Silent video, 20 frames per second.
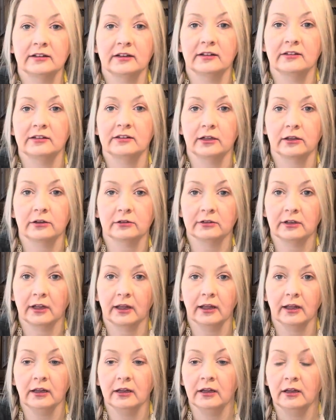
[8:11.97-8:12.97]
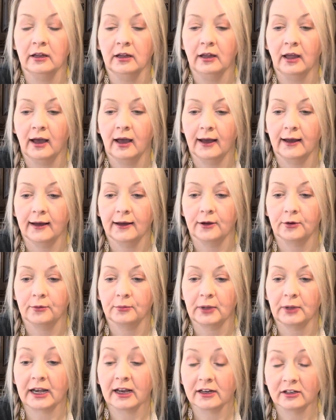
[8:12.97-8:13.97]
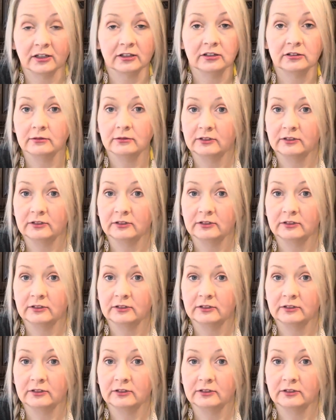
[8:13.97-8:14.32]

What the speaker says: this the other day, and I did